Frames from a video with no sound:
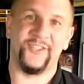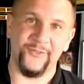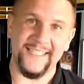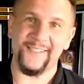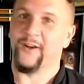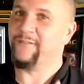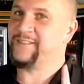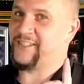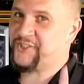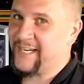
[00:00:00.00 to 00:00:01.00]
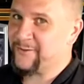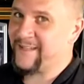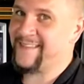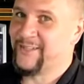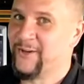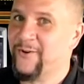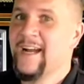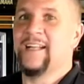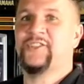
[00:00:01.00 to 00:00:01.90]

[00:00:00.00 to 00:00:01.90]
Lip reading: drinks to share with you.